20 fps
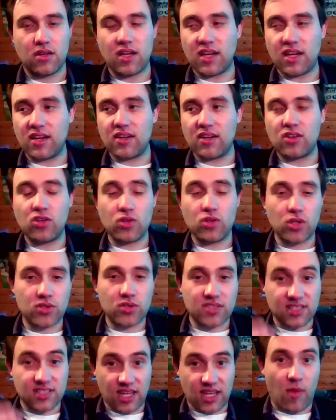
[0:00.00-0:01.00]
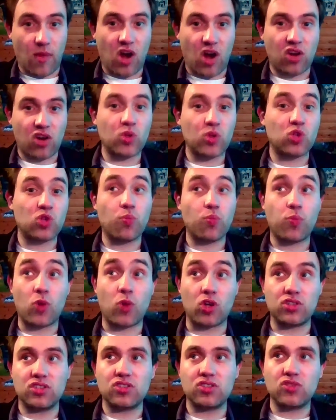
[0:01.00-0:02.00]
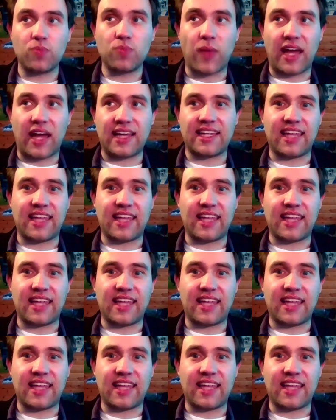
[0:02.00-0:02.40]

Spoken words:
And you use the same argument to continue to buy